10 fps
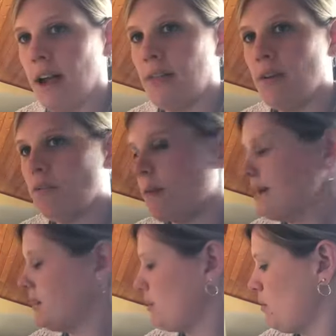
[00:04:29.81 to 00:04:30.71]
and the
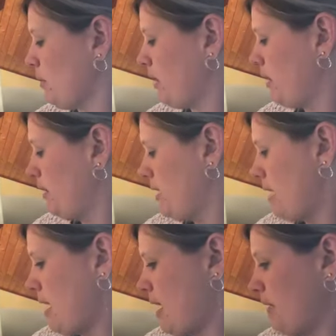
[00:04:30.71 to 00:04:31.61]
rescuer
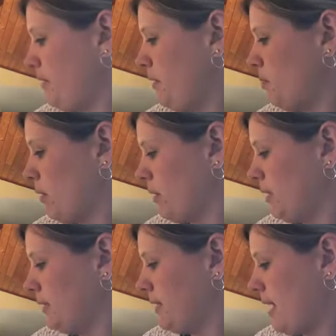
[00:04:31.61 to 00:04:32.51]
of the
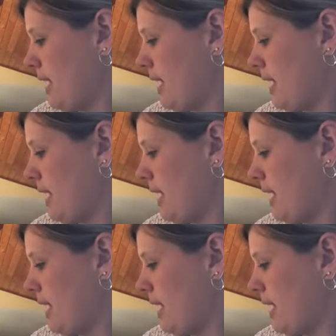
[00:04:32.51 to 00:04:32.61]
world.